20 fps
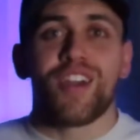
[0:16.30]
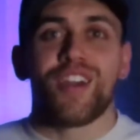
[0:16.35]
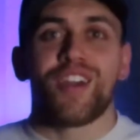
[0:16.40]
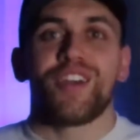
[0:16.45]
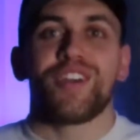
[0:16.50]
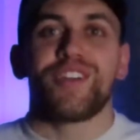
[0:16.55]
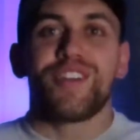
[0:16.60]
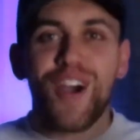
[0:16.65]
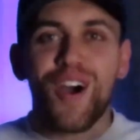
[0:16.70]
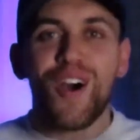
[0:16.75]

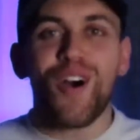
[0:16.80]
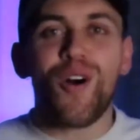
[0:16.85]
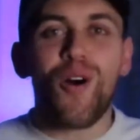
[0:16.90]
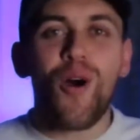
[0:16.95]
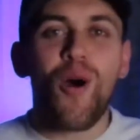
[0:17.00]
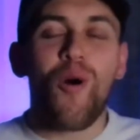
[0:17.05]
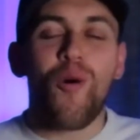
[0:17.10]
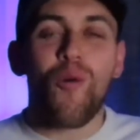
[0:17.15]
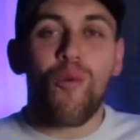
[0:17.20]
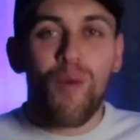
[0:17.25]

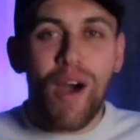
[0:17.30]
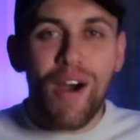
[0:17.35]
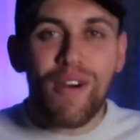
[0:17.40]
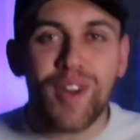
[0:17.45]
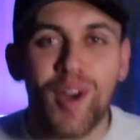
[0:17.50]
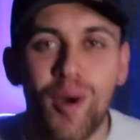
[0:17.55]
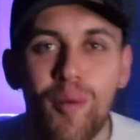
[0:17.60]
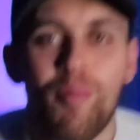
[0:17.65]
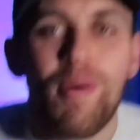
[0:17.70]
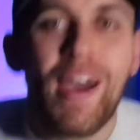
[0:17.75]
Yo,
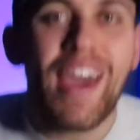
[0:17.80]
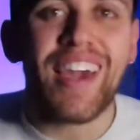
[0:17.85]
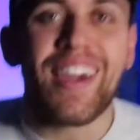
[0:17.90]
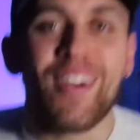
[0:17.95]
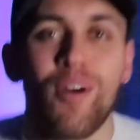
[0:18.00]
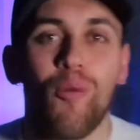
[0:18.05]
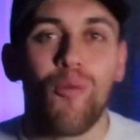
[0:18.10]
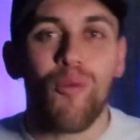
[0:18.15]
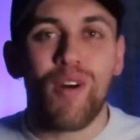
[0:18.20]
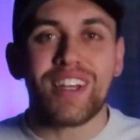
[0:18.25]
welcome back
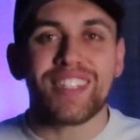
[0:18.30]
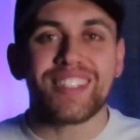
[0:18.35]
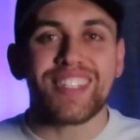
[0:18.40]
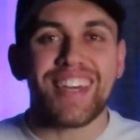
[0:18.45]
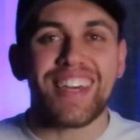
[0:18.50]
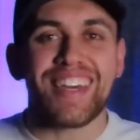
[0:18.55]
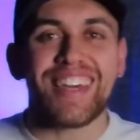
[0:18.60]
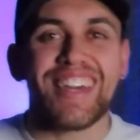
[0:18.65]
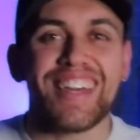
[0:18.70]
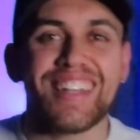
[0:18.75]
once
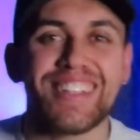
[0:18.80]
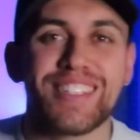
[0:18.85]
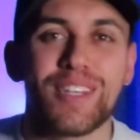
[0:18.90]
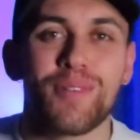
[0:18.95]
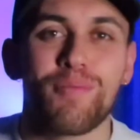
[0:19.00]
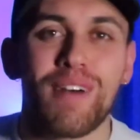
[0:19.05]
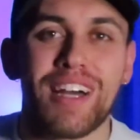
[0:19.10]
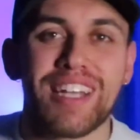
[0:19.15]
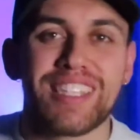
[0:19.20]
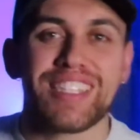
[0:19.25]
again to
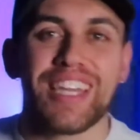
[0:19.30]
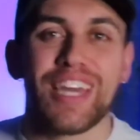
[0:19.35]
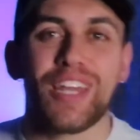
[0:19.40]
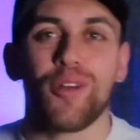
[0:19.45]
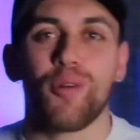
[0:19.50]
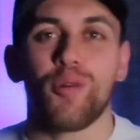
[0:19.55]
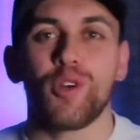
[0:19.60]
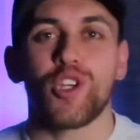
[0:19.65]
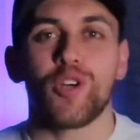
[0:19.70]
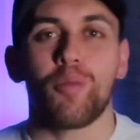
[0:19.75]
my
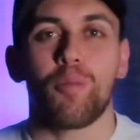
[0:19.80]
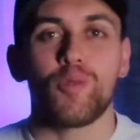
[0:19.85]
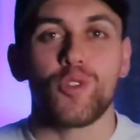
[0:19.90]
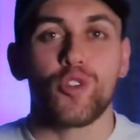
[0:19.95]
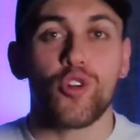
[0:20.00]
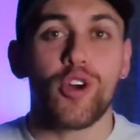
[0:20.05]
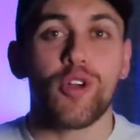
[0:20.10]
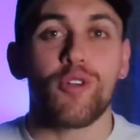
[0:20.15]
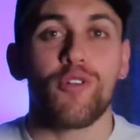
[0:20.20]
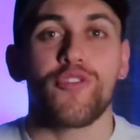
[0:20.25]
channel. You're
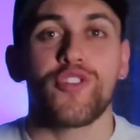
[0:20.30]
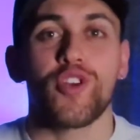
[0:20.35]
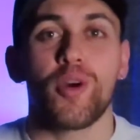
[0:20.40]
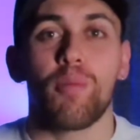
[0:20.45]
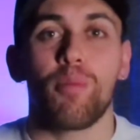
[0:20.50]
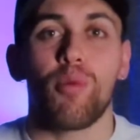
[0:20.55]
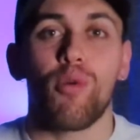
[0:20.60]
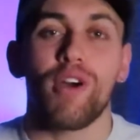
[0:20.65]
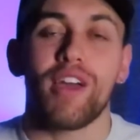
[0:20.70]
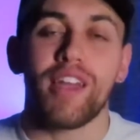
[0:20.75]
joined with your
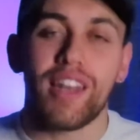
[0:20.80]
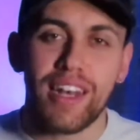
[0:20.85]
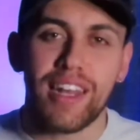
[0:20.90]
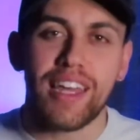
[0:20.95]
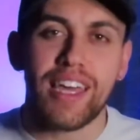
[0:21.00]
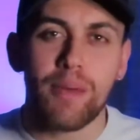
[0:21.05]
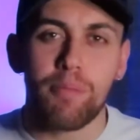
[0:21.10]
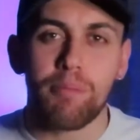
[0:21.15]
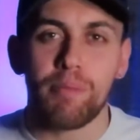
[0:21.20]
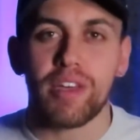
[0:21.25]
boy
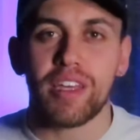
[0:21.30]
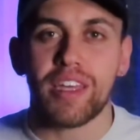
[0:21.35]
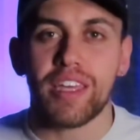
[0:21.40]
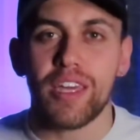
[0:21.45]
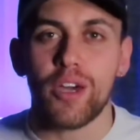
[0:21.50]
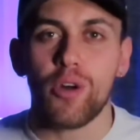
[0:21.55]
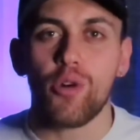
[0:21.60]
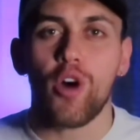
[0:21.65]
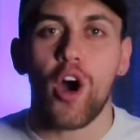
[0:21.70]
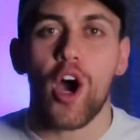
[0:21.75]
Liam
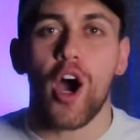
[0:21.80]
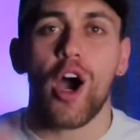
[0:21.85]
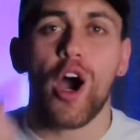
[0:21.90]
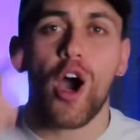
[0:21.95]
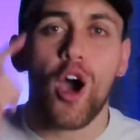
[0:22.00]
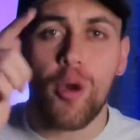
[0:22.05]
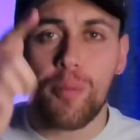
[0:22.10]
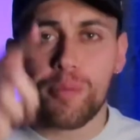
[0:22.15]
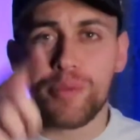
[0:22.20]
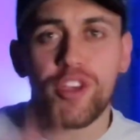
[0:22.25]
McGill. I
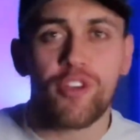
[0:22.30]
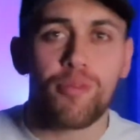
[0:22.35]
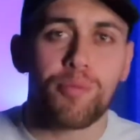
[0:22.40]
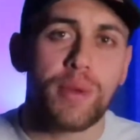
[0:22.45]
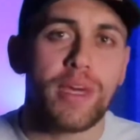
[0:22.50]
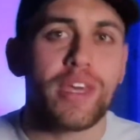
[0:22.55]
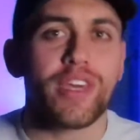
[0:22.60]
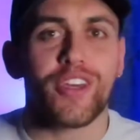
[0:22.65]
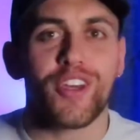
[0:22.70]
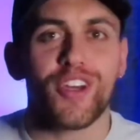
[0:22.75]
hope you've
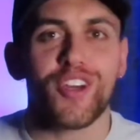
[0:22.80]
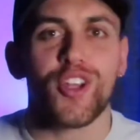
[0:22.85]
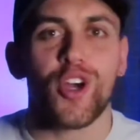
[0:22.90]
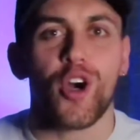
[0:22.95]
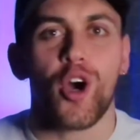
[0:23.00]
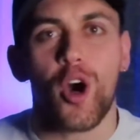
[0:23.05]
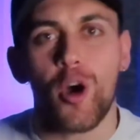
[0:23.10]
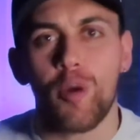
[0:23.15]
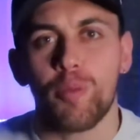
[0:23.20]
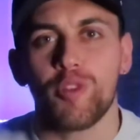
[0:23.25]
been good,
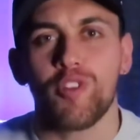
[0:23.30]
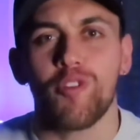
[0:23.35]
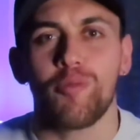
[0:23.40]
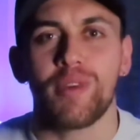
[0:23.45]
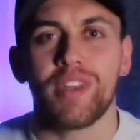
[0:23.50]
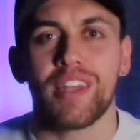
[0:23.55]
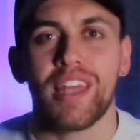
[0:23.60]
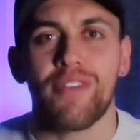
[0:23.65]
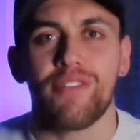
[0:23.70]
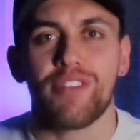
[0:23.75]
hope you've
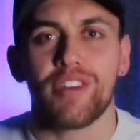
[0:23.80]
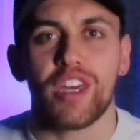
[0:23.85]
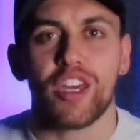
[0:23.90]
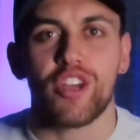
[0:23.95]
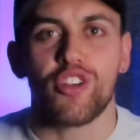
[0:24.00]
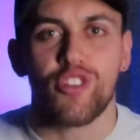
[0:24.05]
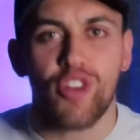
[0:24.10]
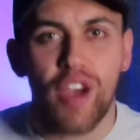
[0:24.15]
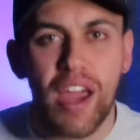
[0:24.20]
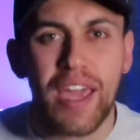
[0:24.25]
been having a
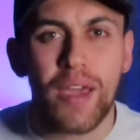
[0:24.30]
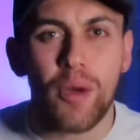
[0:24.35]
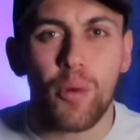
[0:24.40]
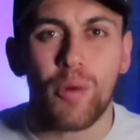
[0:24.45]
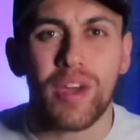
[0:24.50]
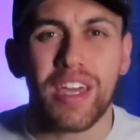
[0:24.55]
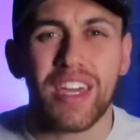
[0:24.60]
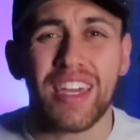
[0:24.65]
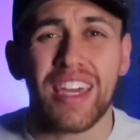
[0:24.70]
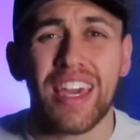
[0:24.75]
great
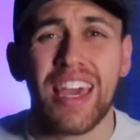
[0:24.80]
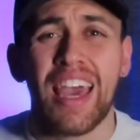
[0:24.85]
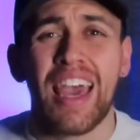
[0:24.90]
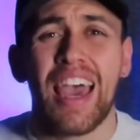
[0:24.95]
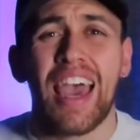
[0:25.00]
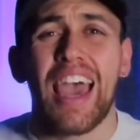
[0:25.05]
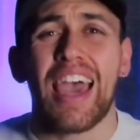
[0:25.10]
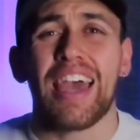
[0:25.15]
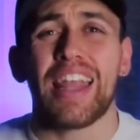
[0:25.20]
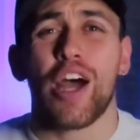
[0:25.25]
week,
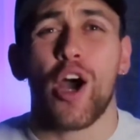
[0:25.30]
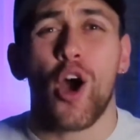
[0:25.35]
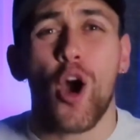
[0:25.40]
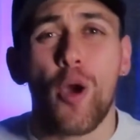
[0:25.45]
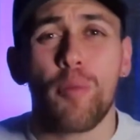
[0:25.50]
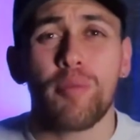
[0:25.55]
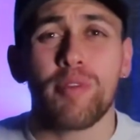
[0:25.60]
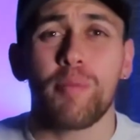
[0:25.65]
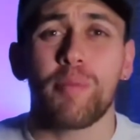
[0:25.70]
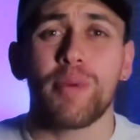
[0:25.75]
and I
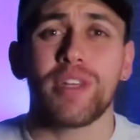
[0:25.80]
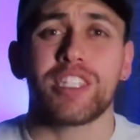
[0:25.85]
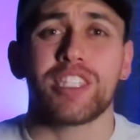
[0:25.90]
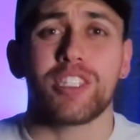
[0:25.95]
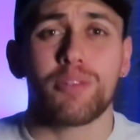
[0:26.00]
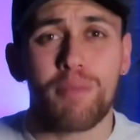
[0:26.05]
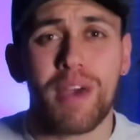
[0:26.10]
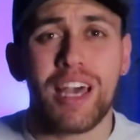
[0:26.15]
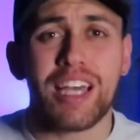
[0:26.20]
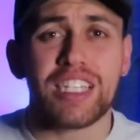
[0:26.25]
hope you've been
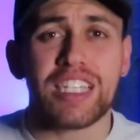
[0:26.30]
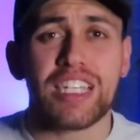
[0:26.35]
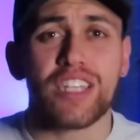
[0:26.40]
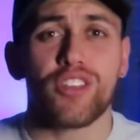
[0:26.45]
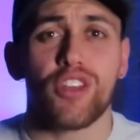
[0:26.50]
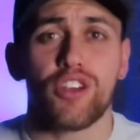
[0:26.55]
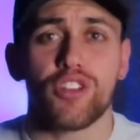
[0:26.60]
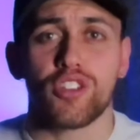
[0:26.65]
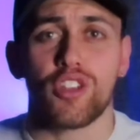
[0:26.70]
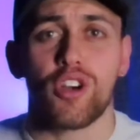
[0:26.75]
smashing
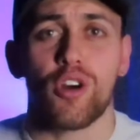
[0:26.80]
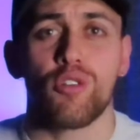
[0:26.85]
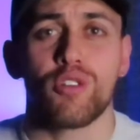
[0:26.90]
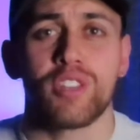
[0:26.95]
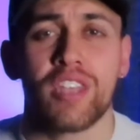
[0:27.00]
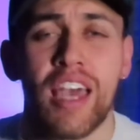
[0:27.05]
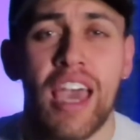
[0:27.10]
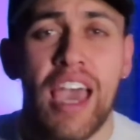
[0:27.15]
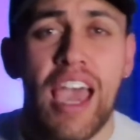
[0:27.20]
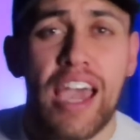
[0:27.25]
those goals
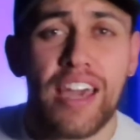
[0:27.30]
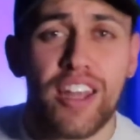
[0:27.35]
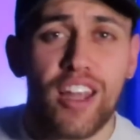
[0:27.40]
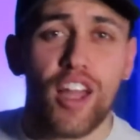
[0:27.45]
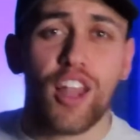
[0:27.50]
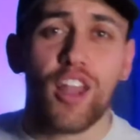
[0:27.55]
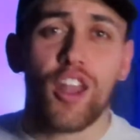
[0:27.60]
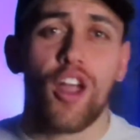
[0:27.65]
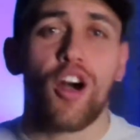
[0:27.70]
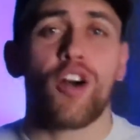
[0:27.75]
and
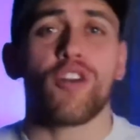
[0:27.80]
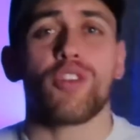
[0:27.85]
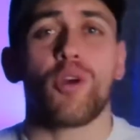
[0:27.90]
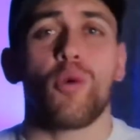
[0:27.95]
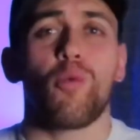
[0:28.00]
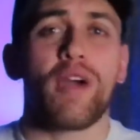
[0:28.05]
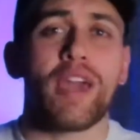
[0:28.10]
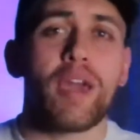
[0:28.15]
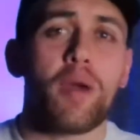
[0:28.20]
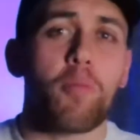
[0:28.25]
along the
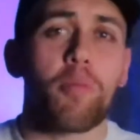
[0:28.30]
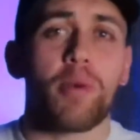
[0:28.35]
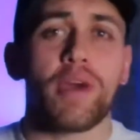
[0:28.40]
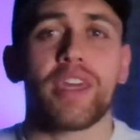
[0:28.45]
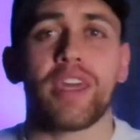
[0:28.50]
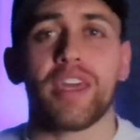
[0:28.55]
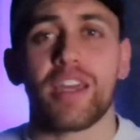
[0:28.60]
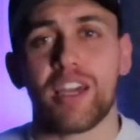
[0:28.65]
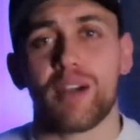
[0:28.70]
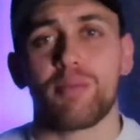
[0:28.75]
way
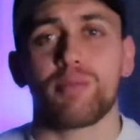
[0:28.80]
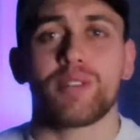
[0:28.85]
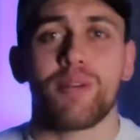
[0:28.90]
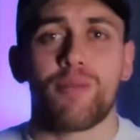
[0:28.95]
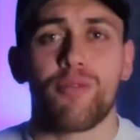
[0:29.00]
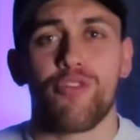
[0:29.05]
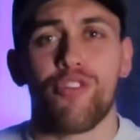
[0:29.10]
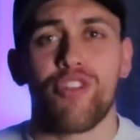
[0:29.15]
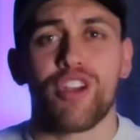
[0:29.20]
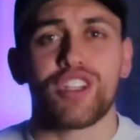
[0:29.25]
picking up some
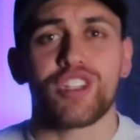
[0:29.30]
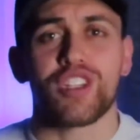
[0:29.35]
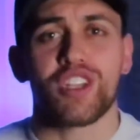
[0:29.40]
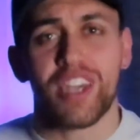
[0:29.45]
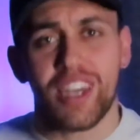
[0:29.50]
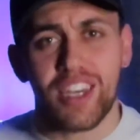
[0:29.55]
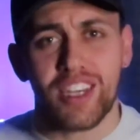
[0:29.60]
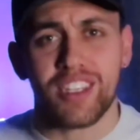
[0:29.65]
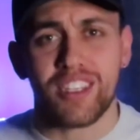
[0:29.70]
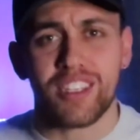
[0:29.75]
fresh
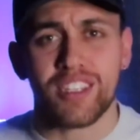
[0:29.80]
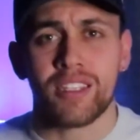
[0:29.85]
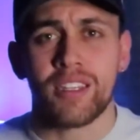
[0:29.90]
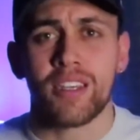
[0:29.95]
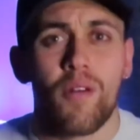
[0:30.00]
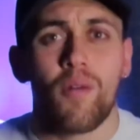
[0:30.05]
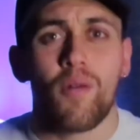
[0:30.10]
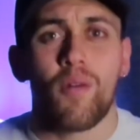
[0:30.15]
kicks.